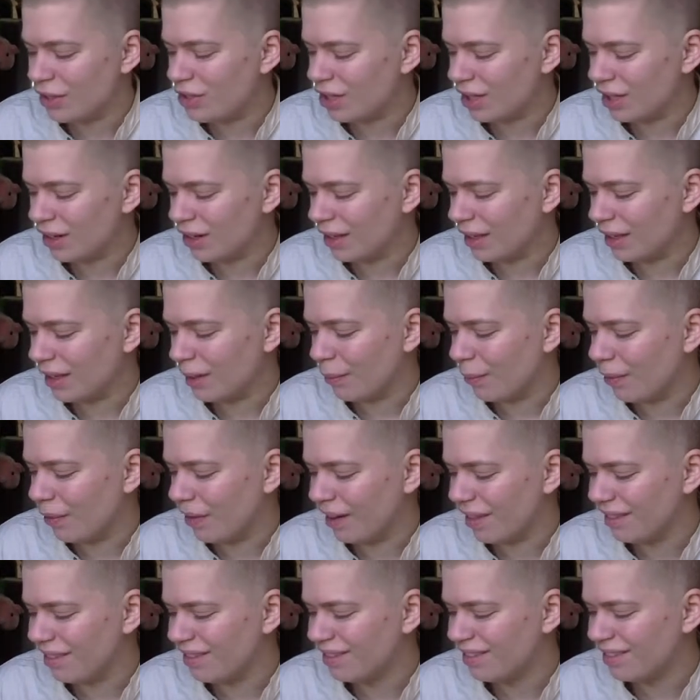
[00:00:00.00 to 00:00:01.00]
channel
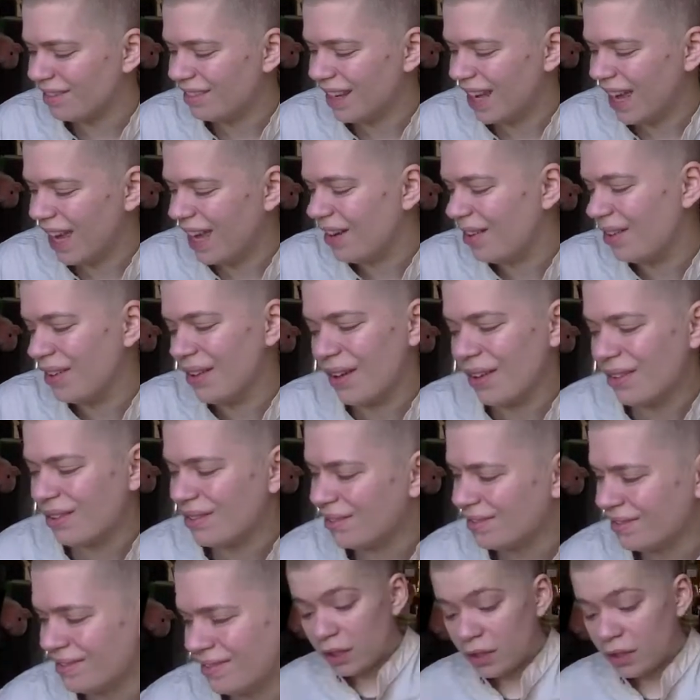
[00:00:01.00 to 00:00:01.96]
anymore? I don't know.